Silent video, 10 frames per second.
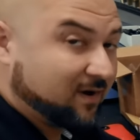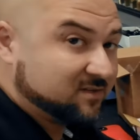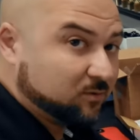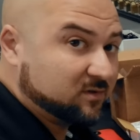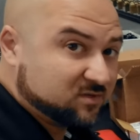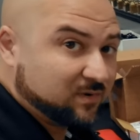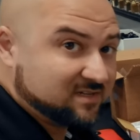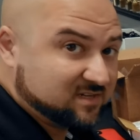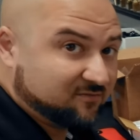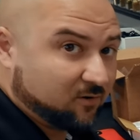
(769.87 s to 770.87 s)
how I told you this one
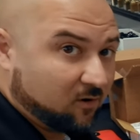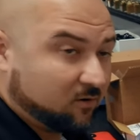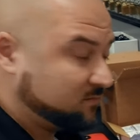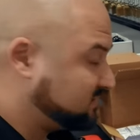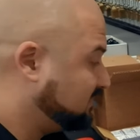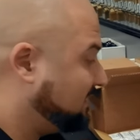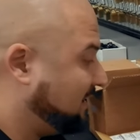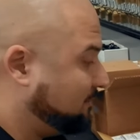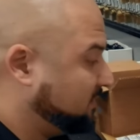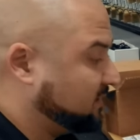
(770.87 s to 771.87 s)
had different arms?
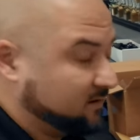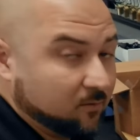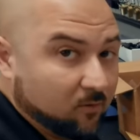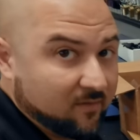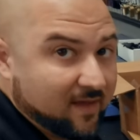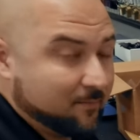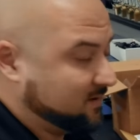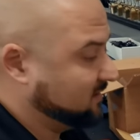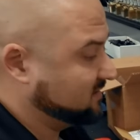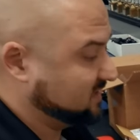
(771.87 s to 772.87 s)
I'm gonna ignore that
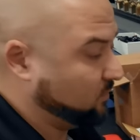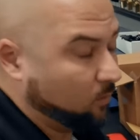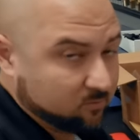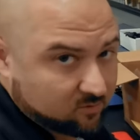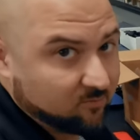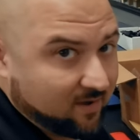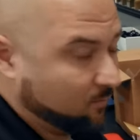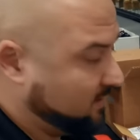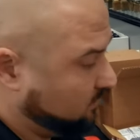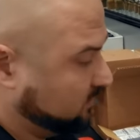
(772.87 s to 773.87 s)
because it won't turn
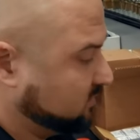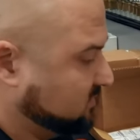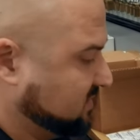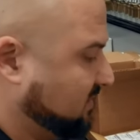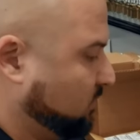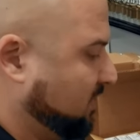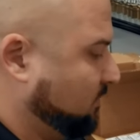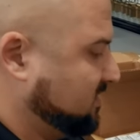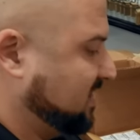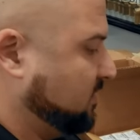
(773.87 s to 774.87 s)
that way. It only turns the other way,
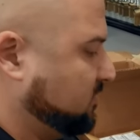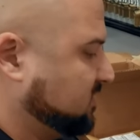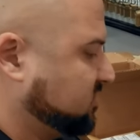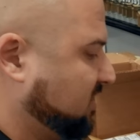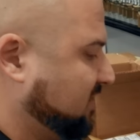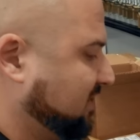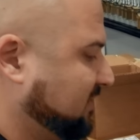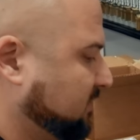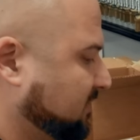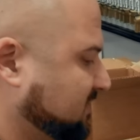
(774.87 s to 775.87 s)
which I know they're just trying to
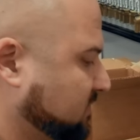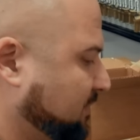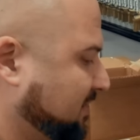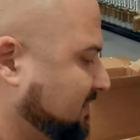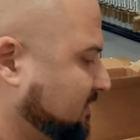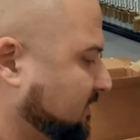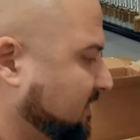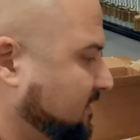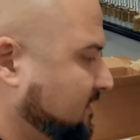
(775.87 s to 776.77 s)
clear it. So I'm gonna clear it.